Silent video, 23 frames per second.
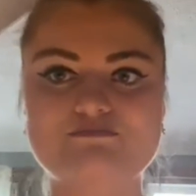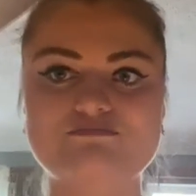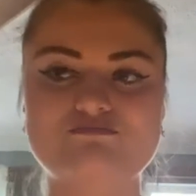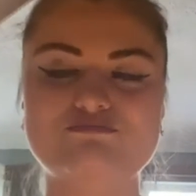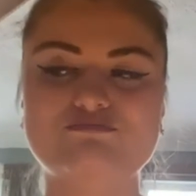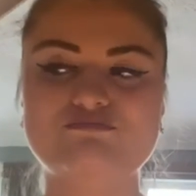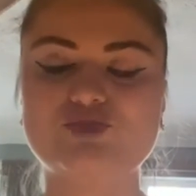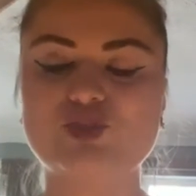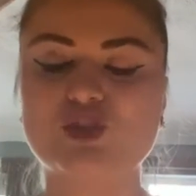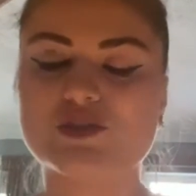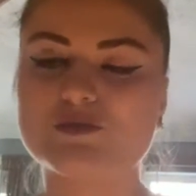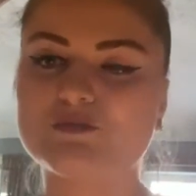
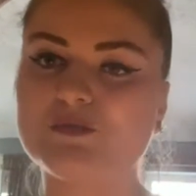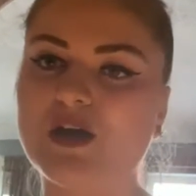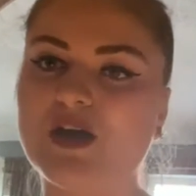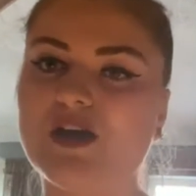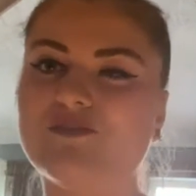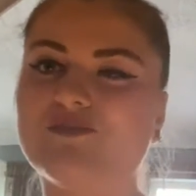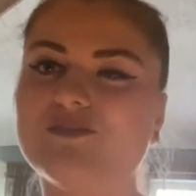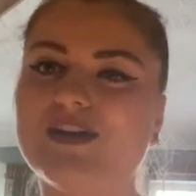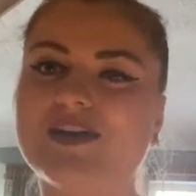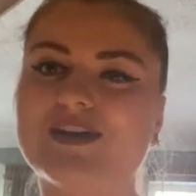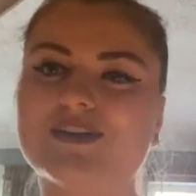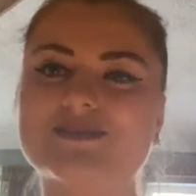just
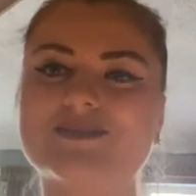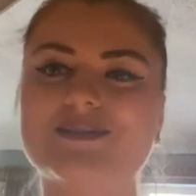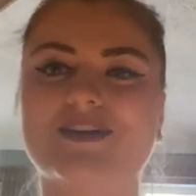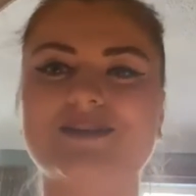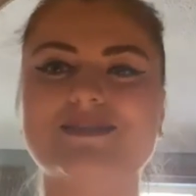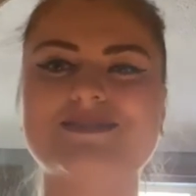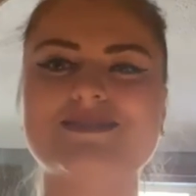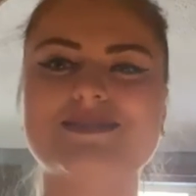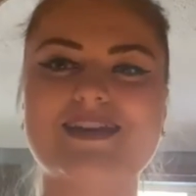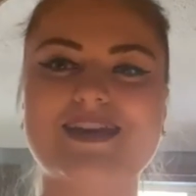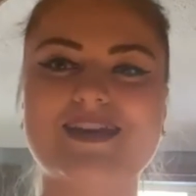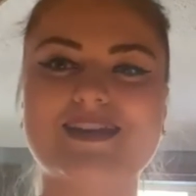perfect, I'd
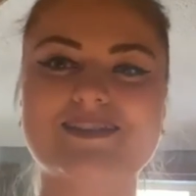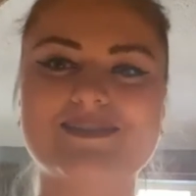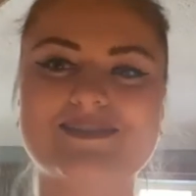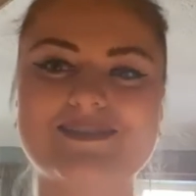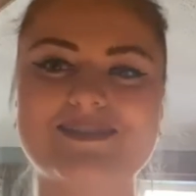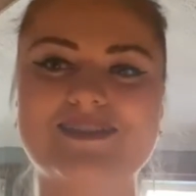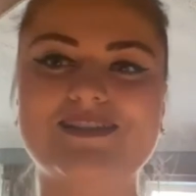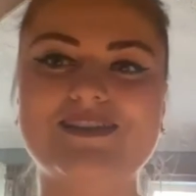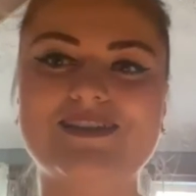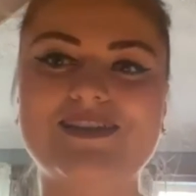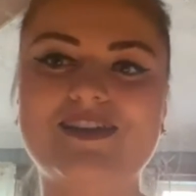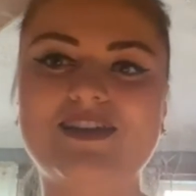say.
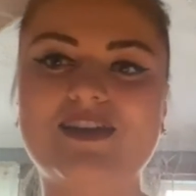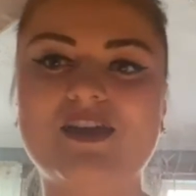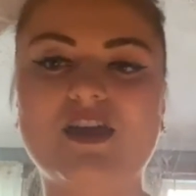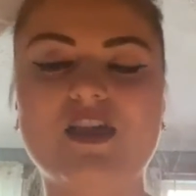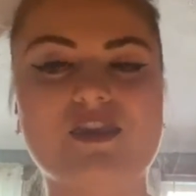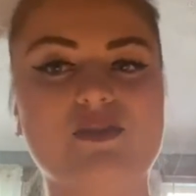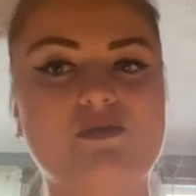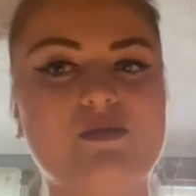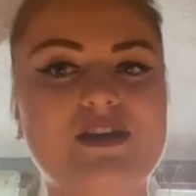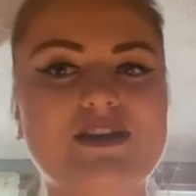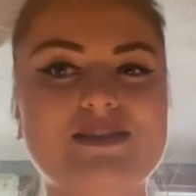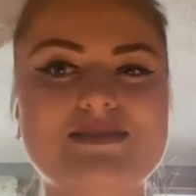
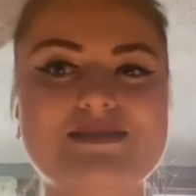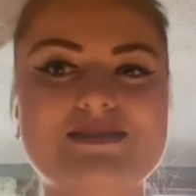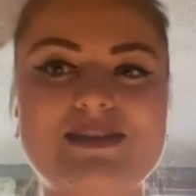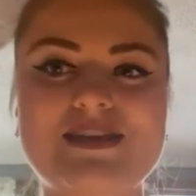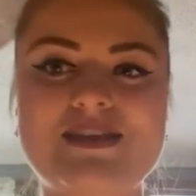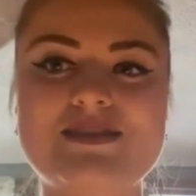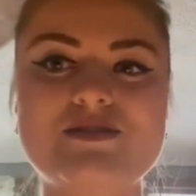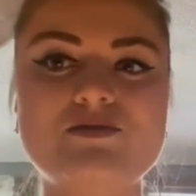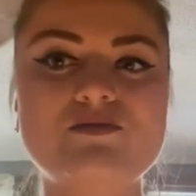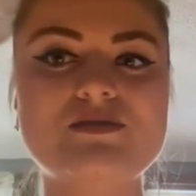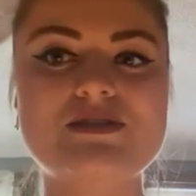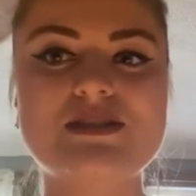Otherwise, it's
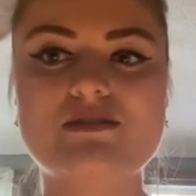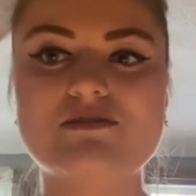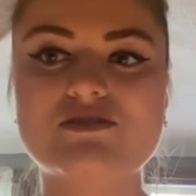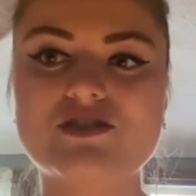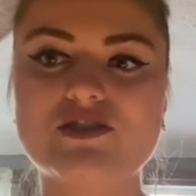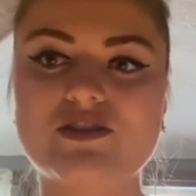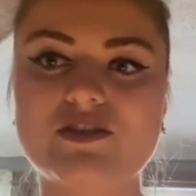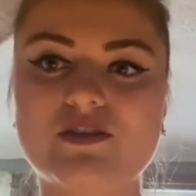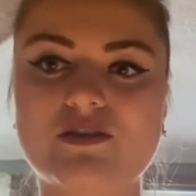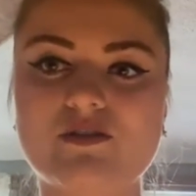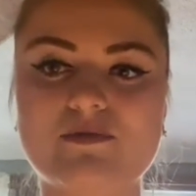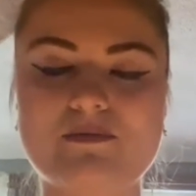all down to
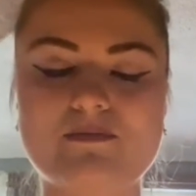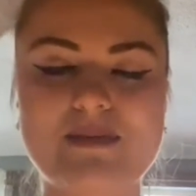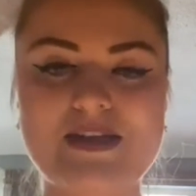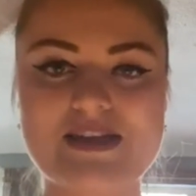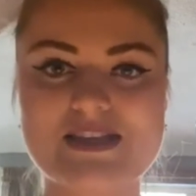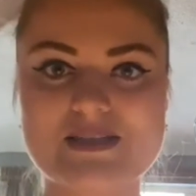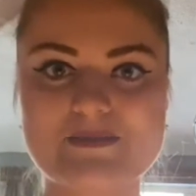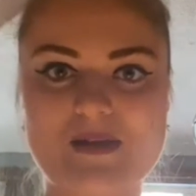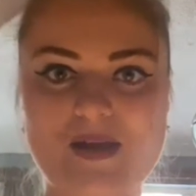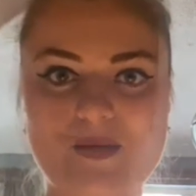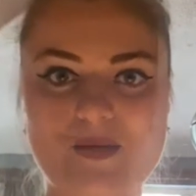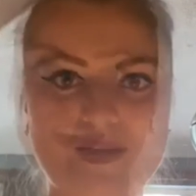you.
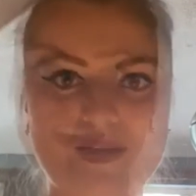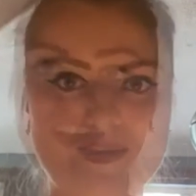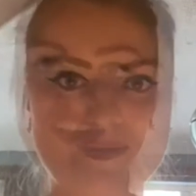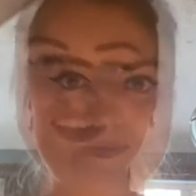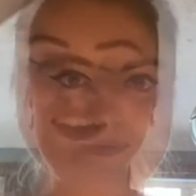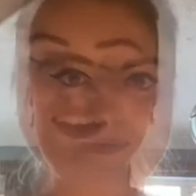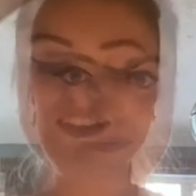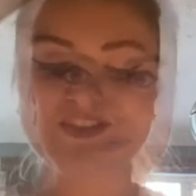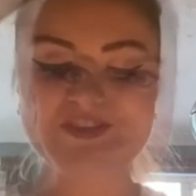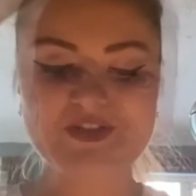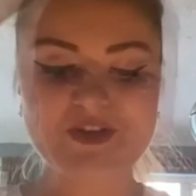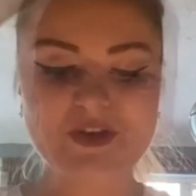Experiment.
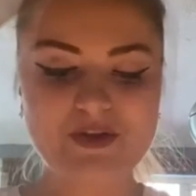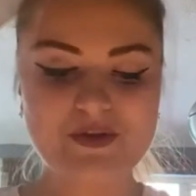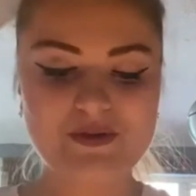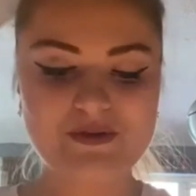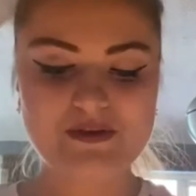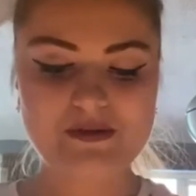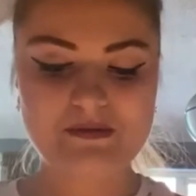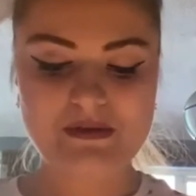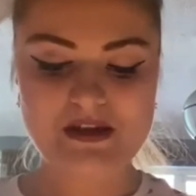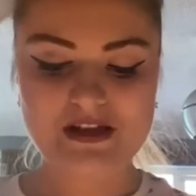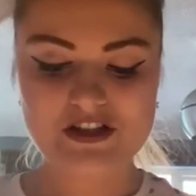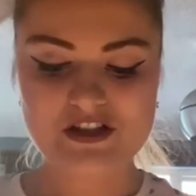So
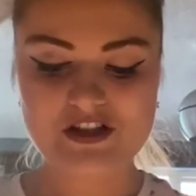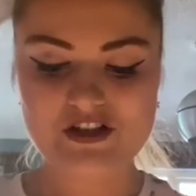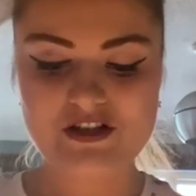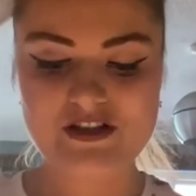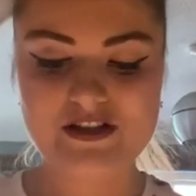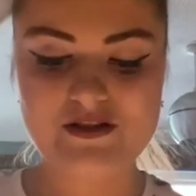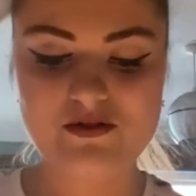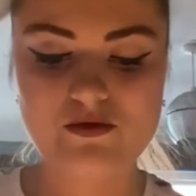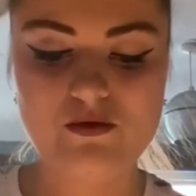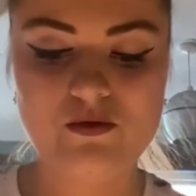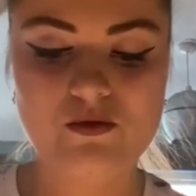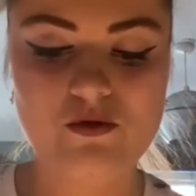the mixture
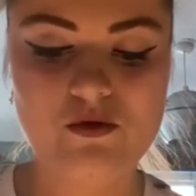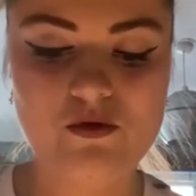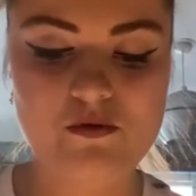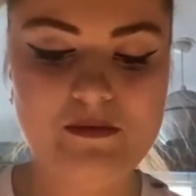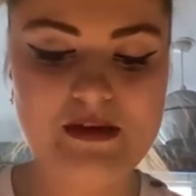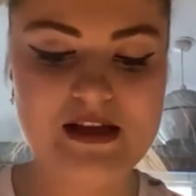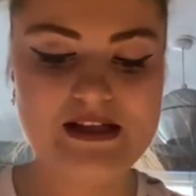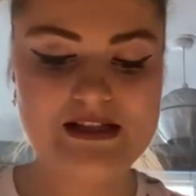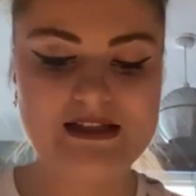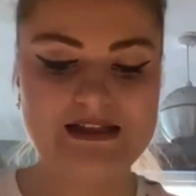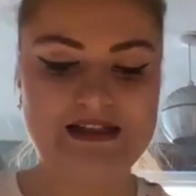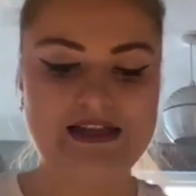is all
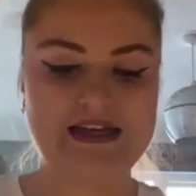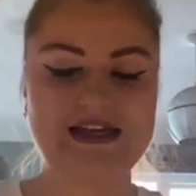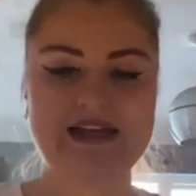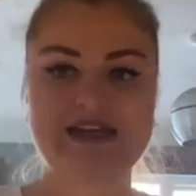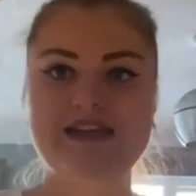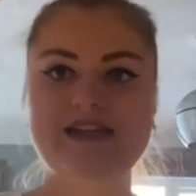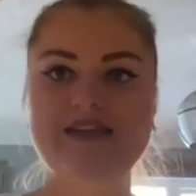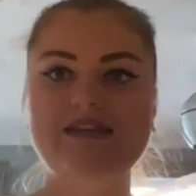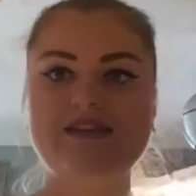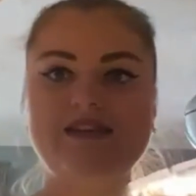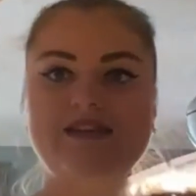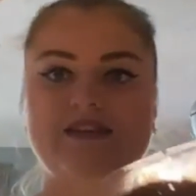mixed
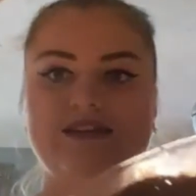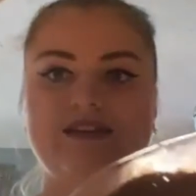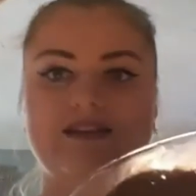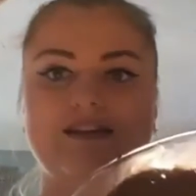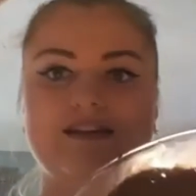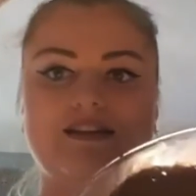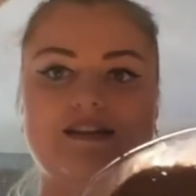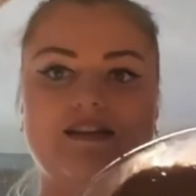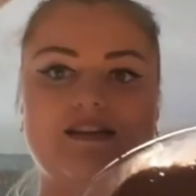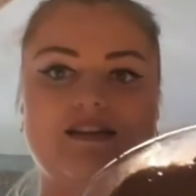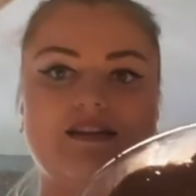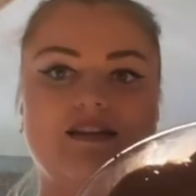in.
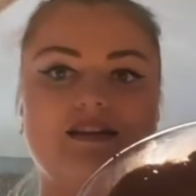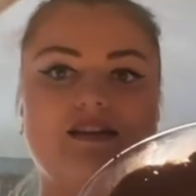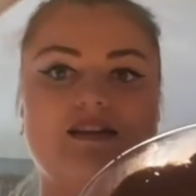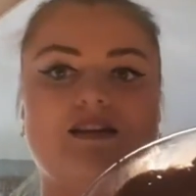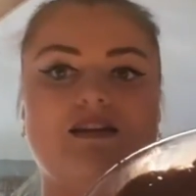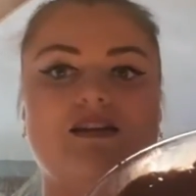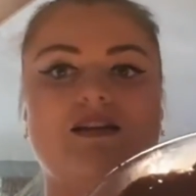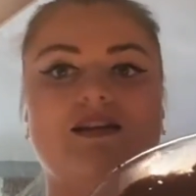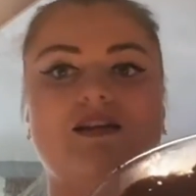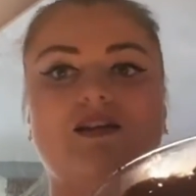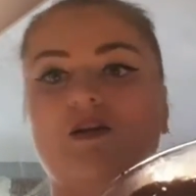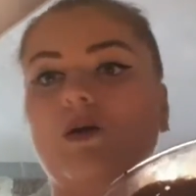
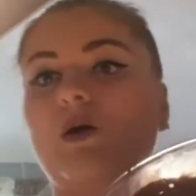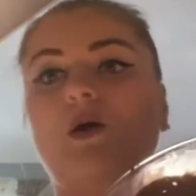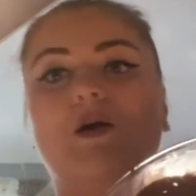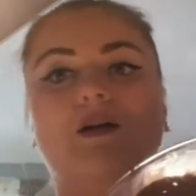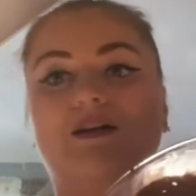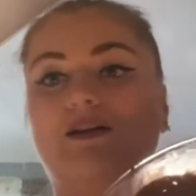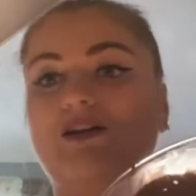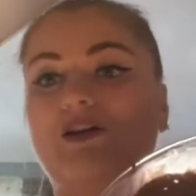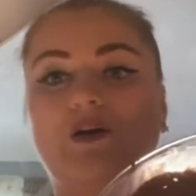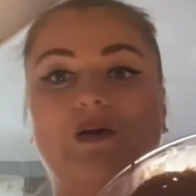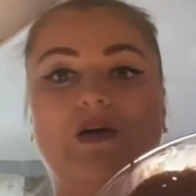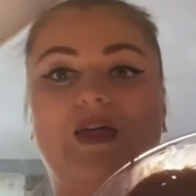Oh,
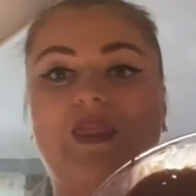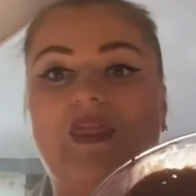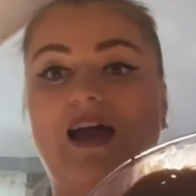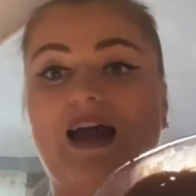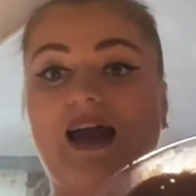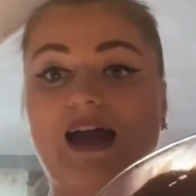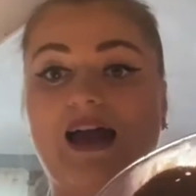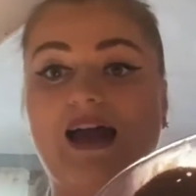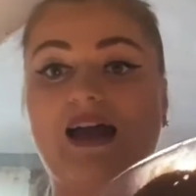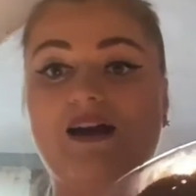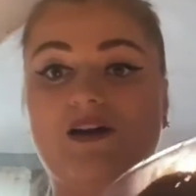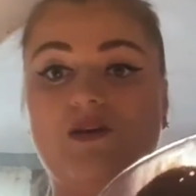look at that.
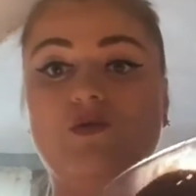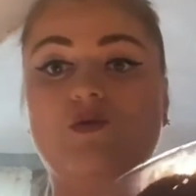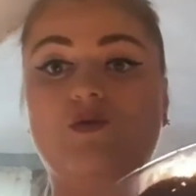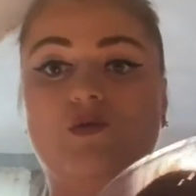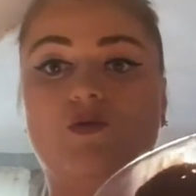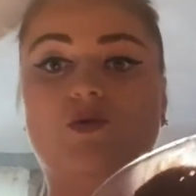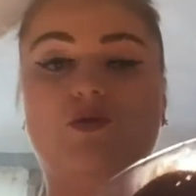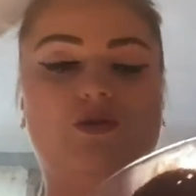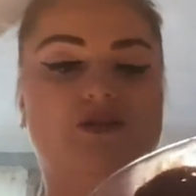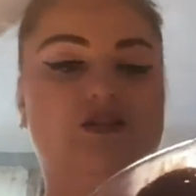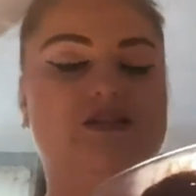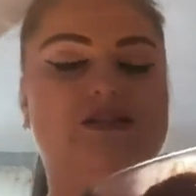How
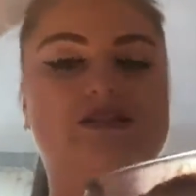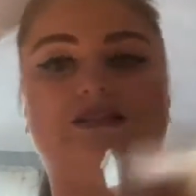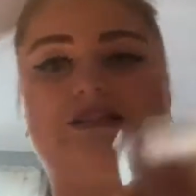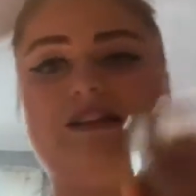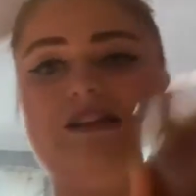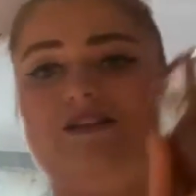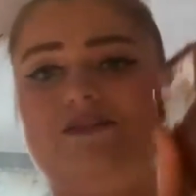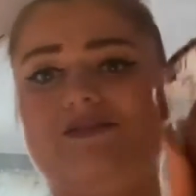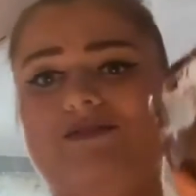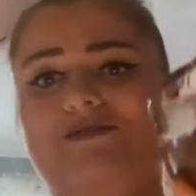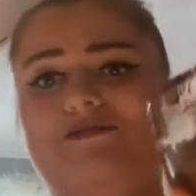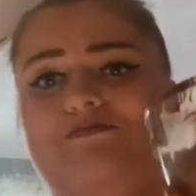gorgeous is that?
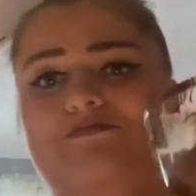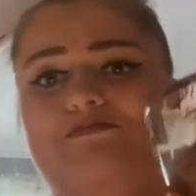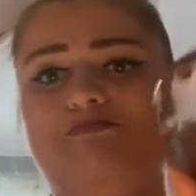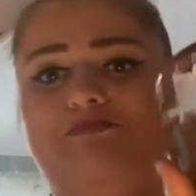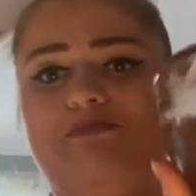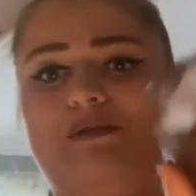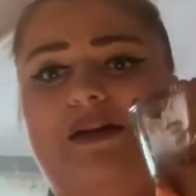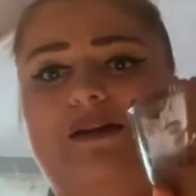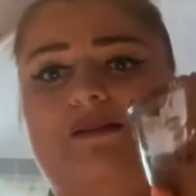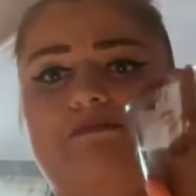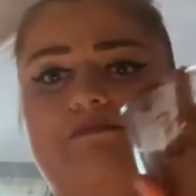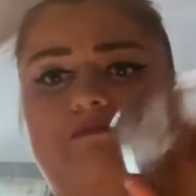Look, the
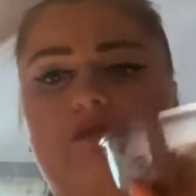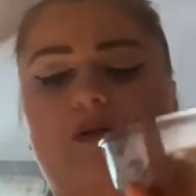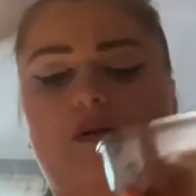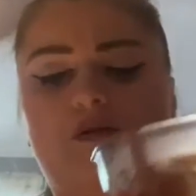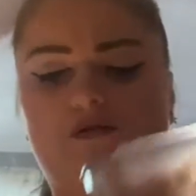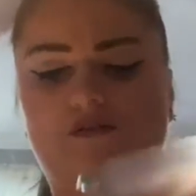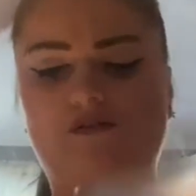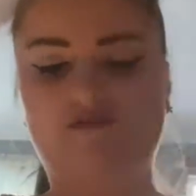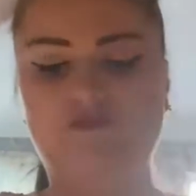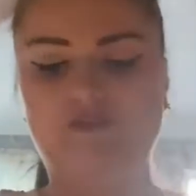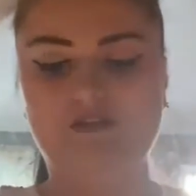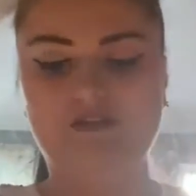big bowl
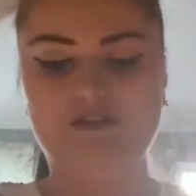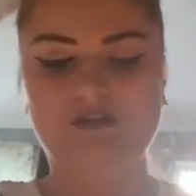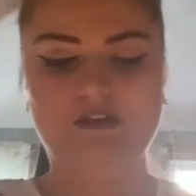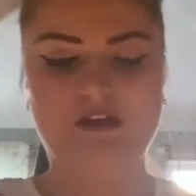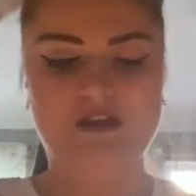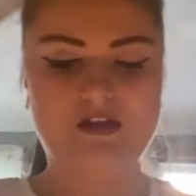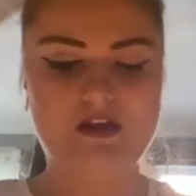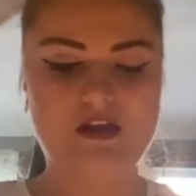full